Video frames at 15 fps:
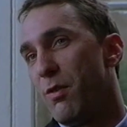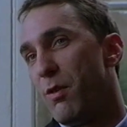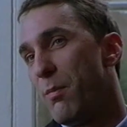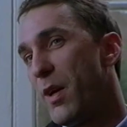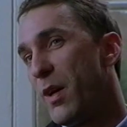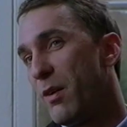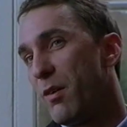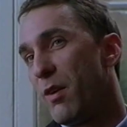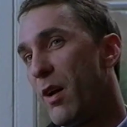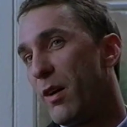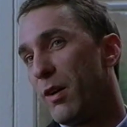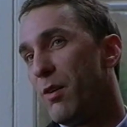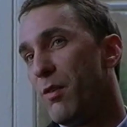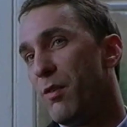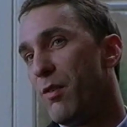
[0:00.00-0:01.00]
to make a
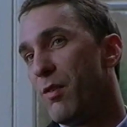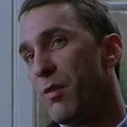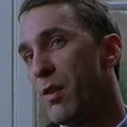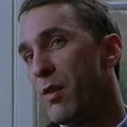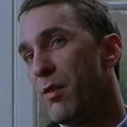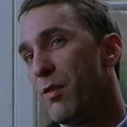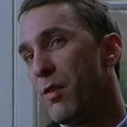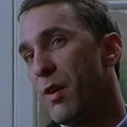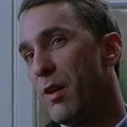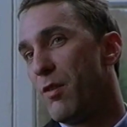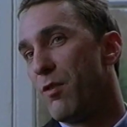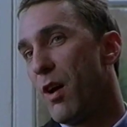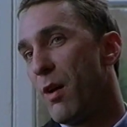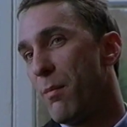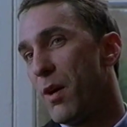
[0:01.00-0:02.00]
diagnosis at this
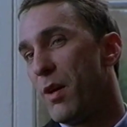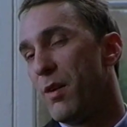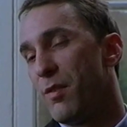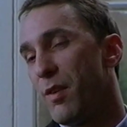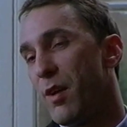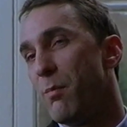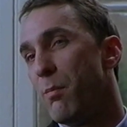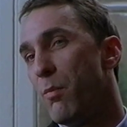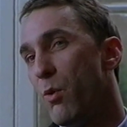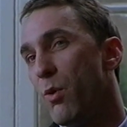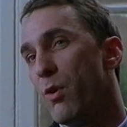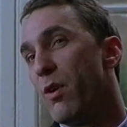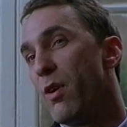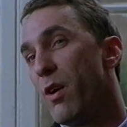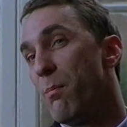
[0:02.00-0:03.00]
stage, I might say
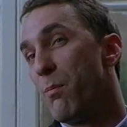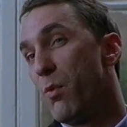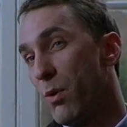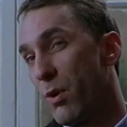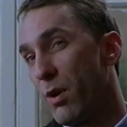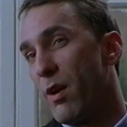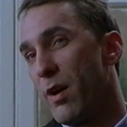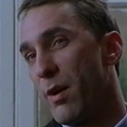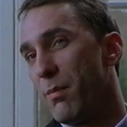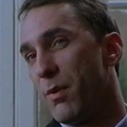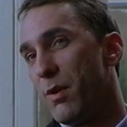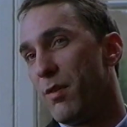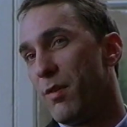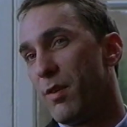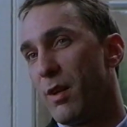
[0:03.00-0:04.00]
borderline,
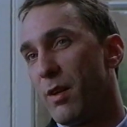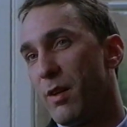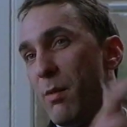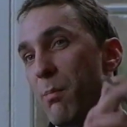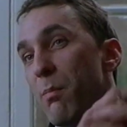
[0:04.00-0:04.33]
personality,